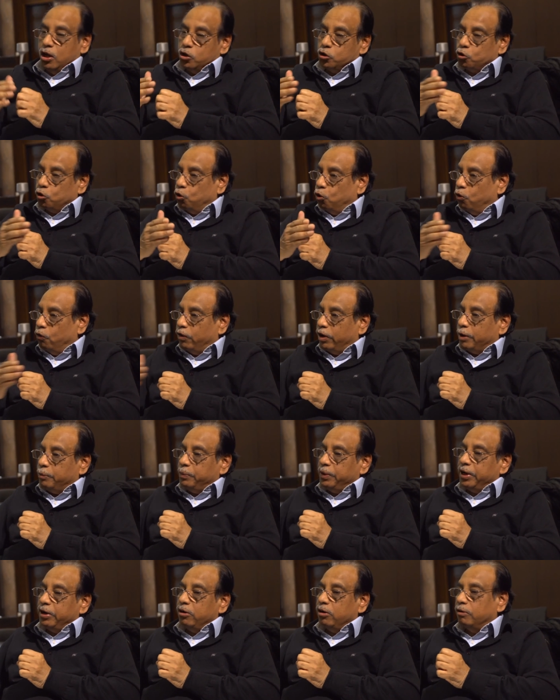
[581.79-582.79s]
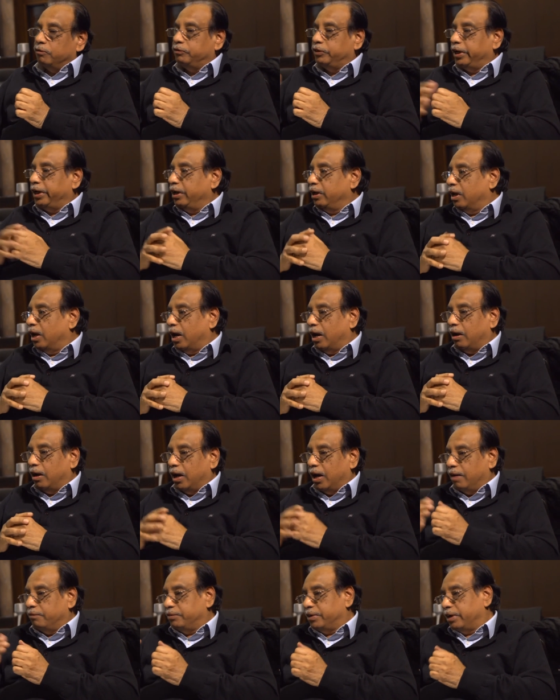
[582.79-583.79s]
So over a period of
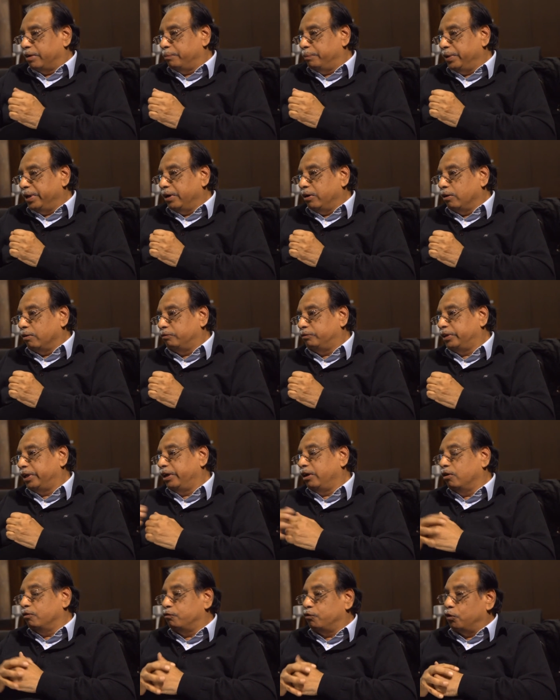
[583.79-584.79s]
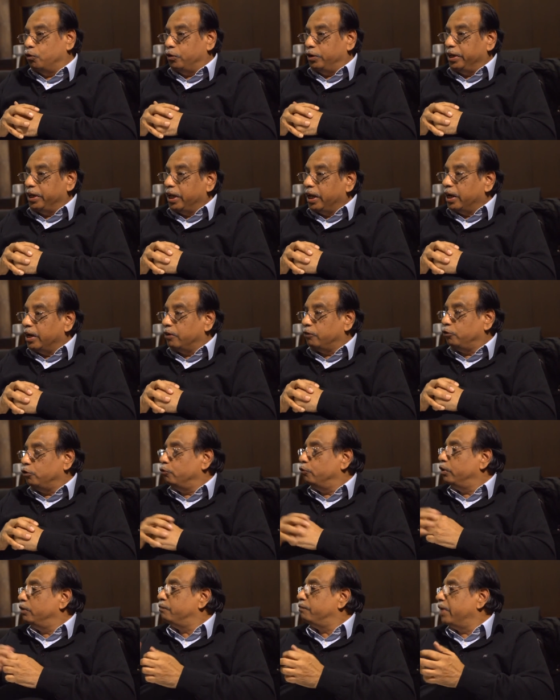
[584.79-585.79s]
after a period of 3 or 4 decades,
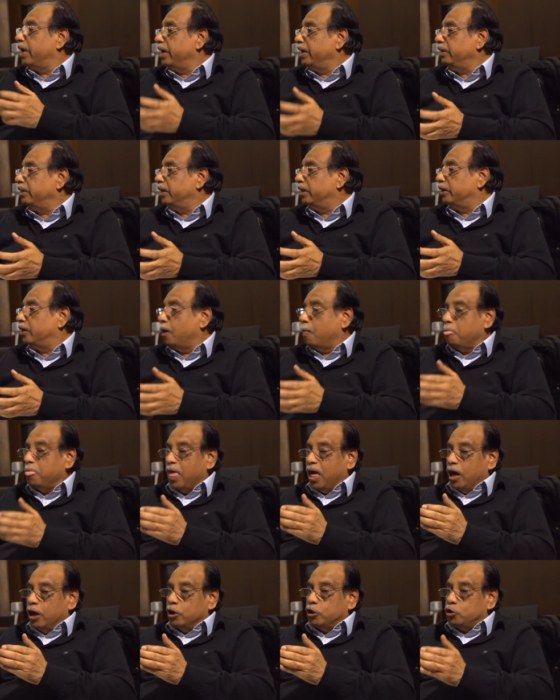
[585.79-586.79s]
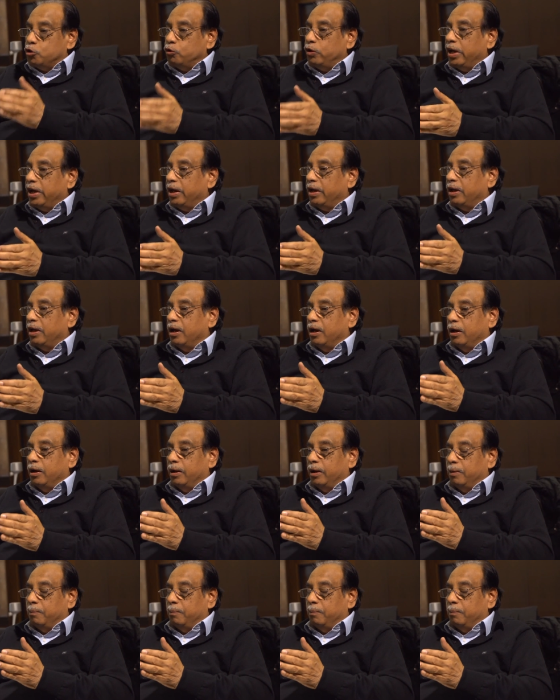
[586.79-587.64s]
you will find that today